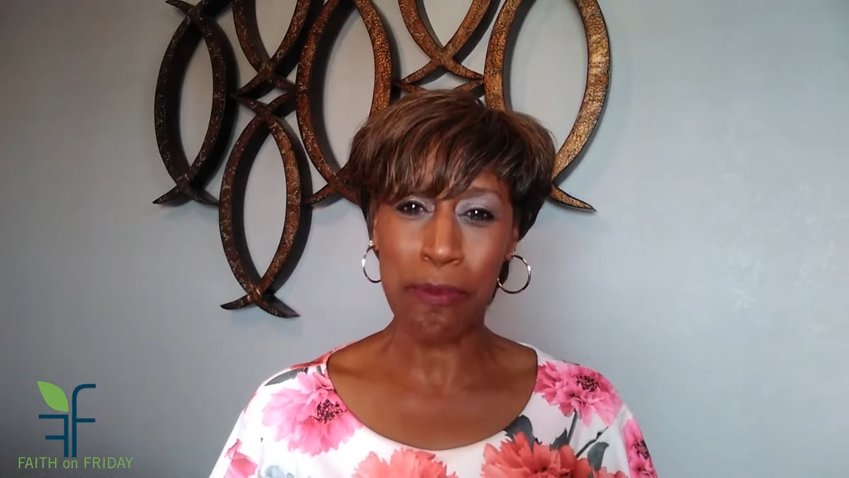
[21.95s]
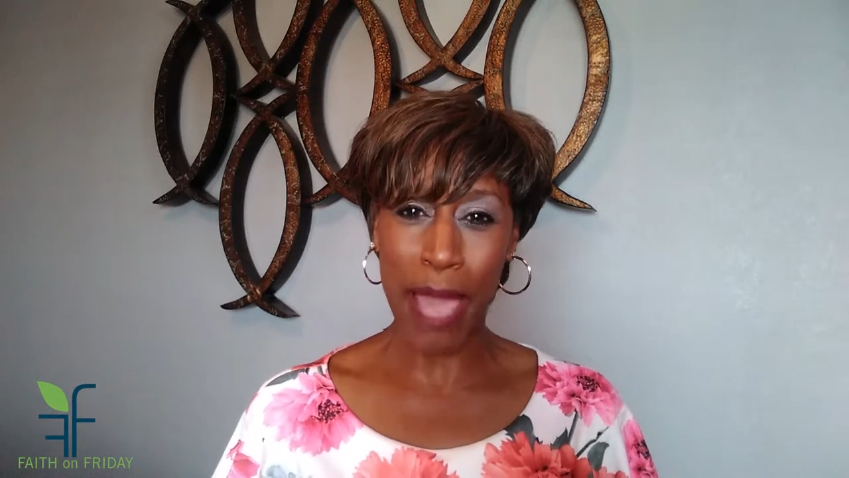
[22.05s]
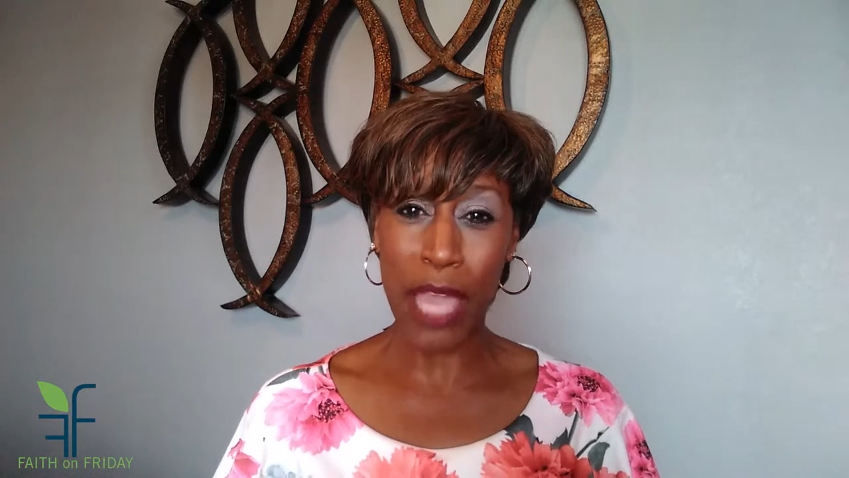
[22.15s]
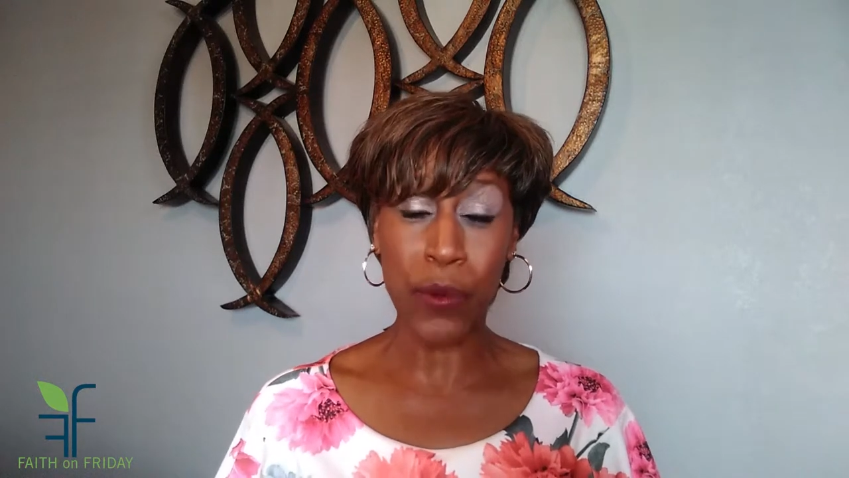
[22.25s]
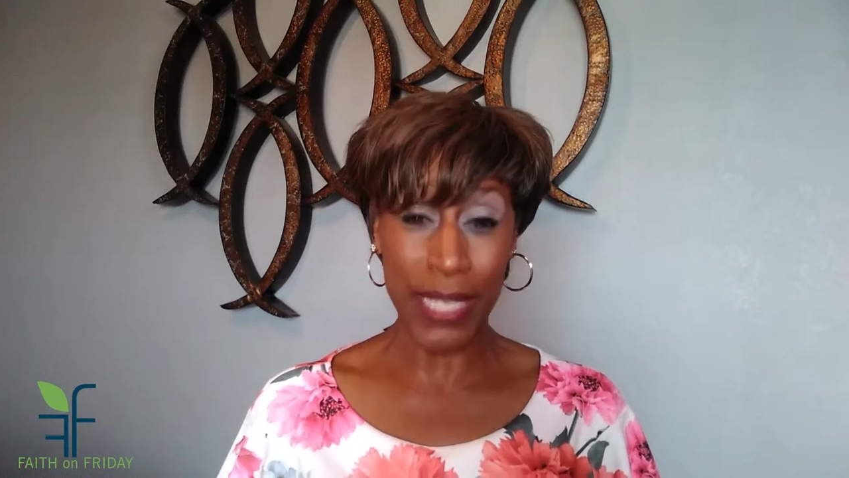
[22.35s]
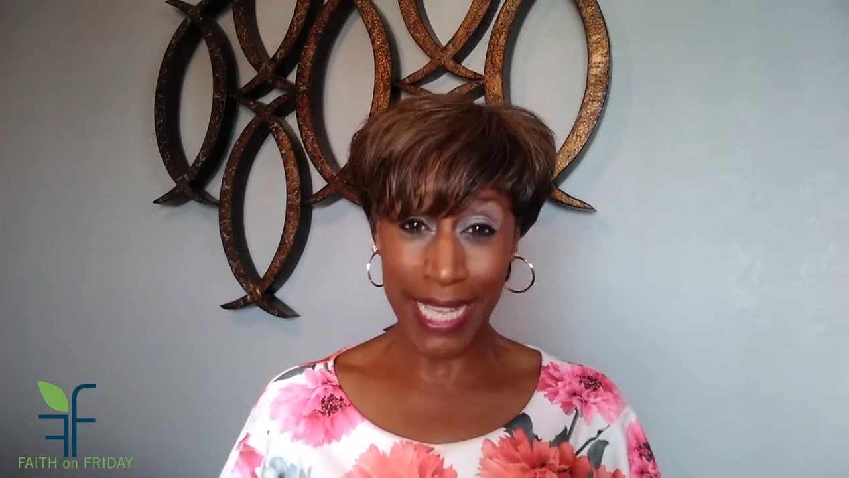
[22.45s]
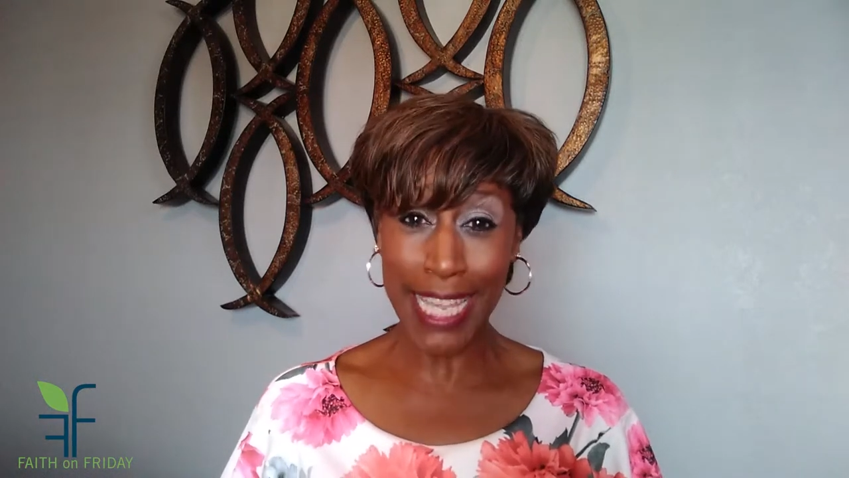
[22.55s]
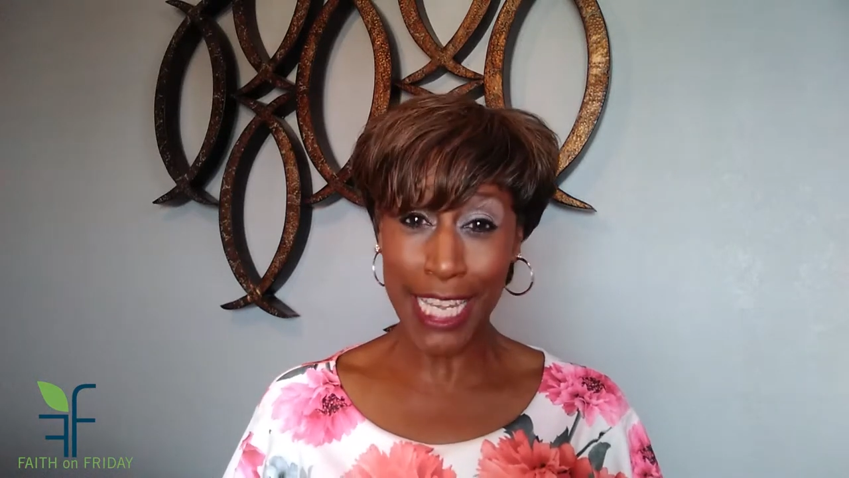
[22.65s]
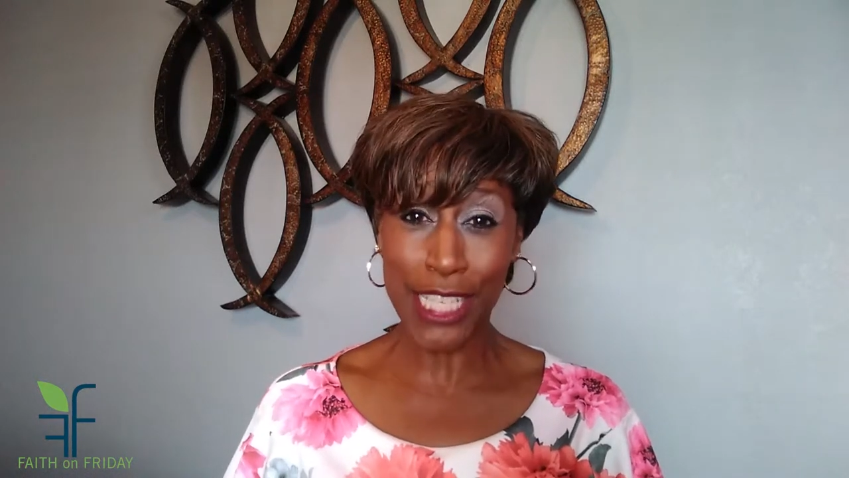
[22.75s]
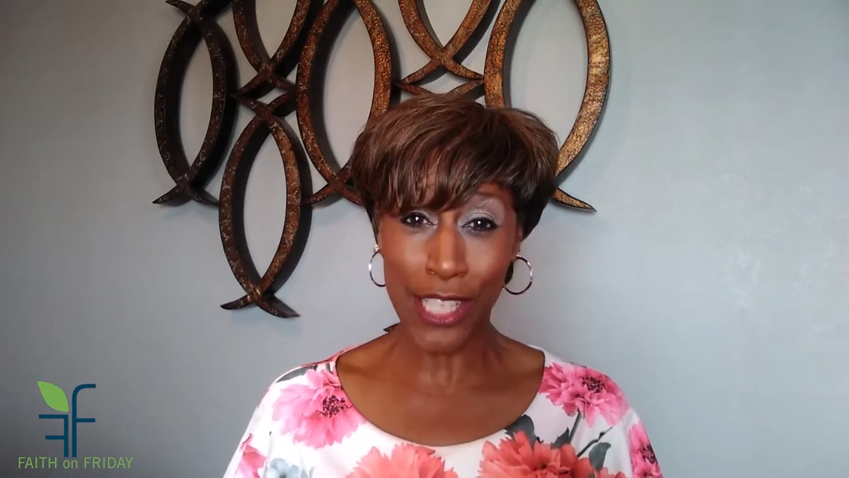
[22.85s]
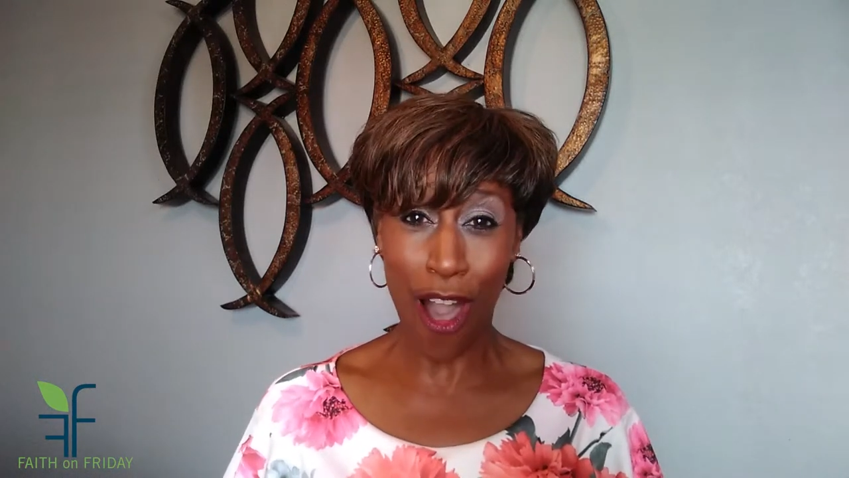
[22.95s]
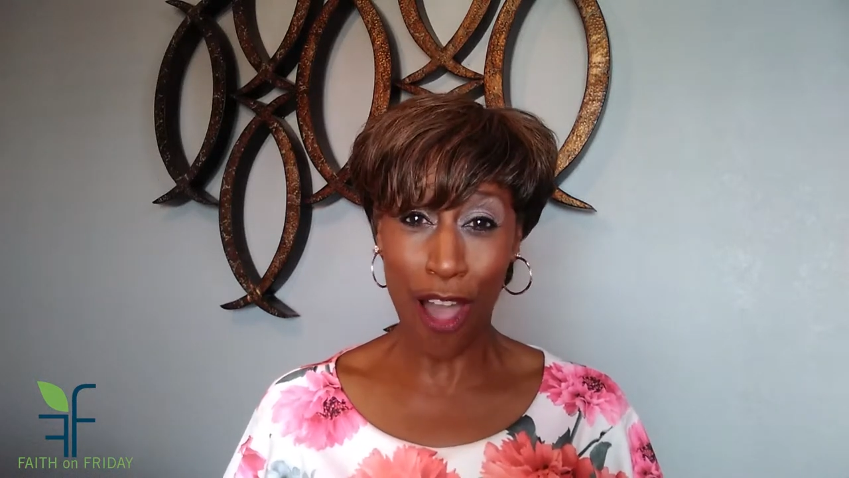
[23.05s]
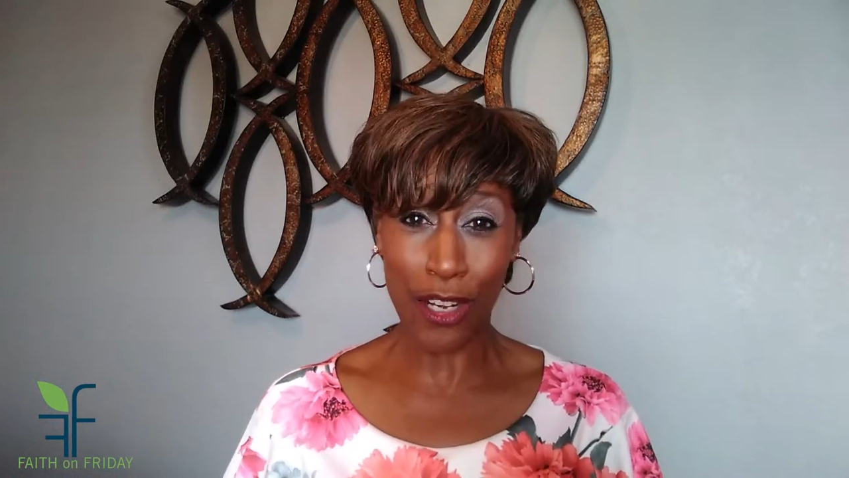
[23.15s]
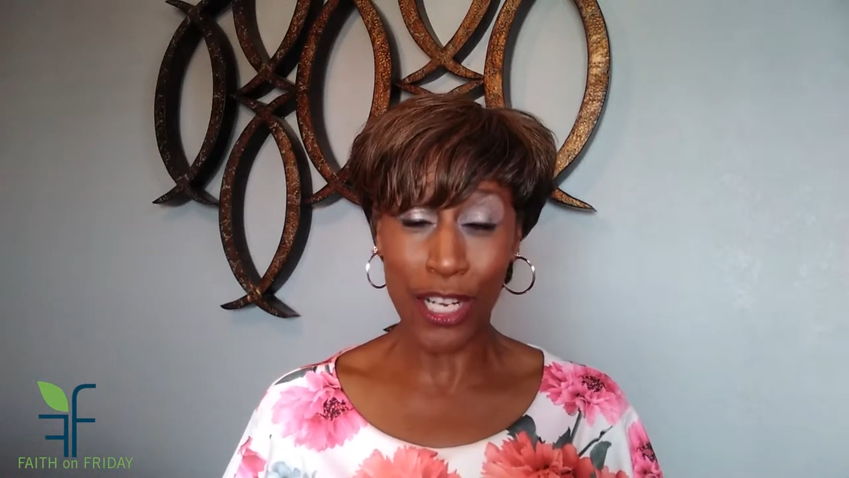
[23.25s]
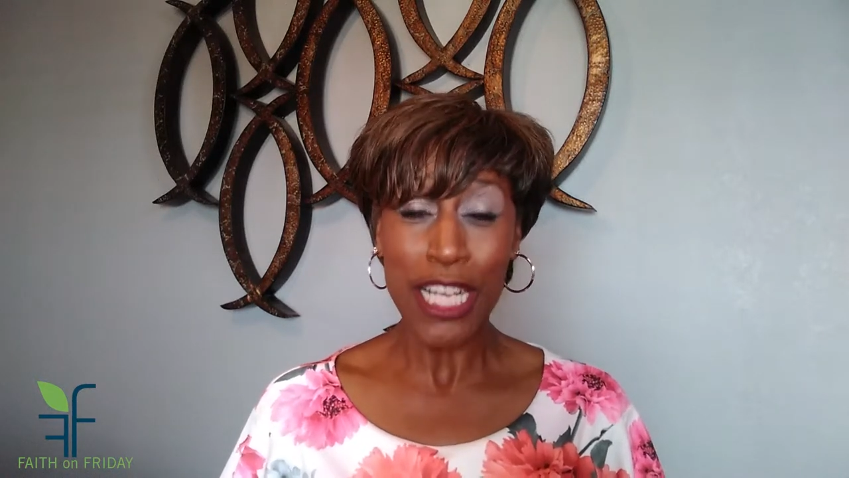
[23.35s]
banquet in his
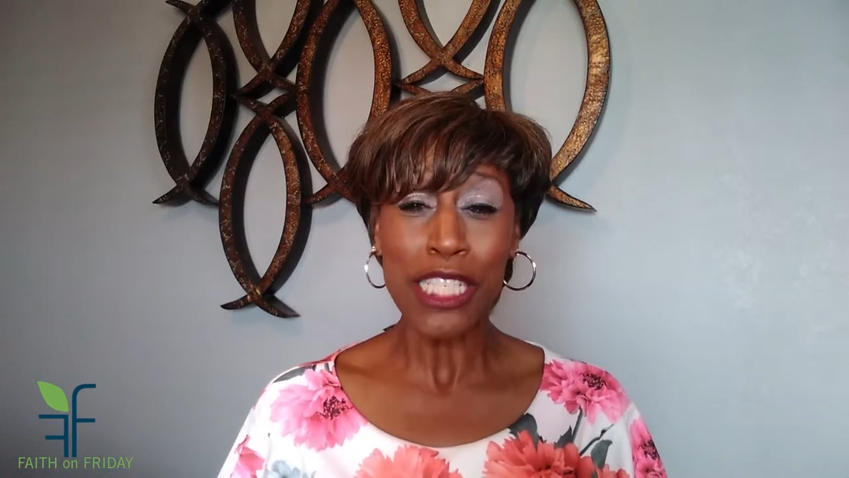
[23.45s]
honor